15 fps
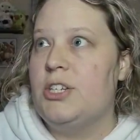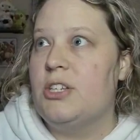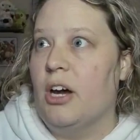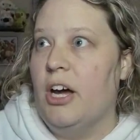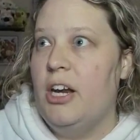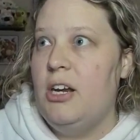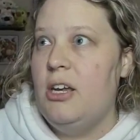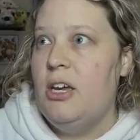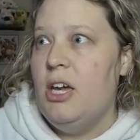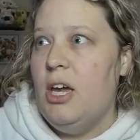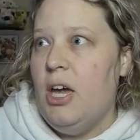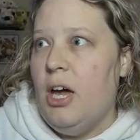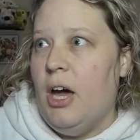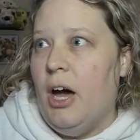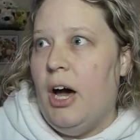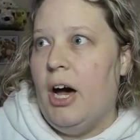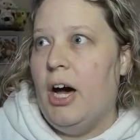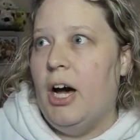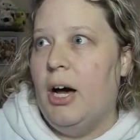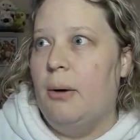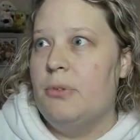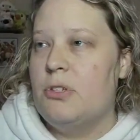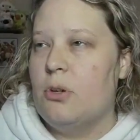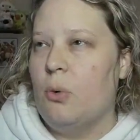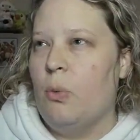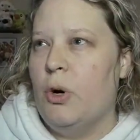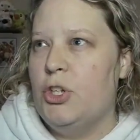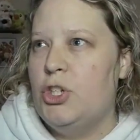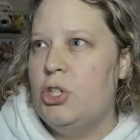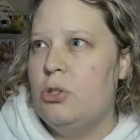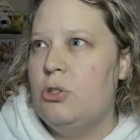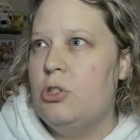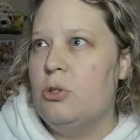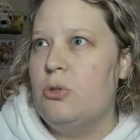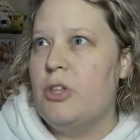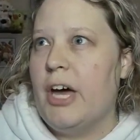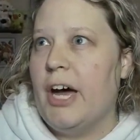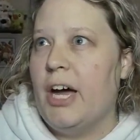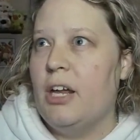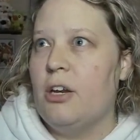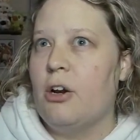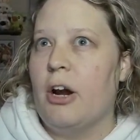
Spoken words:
done. So once you do that, you're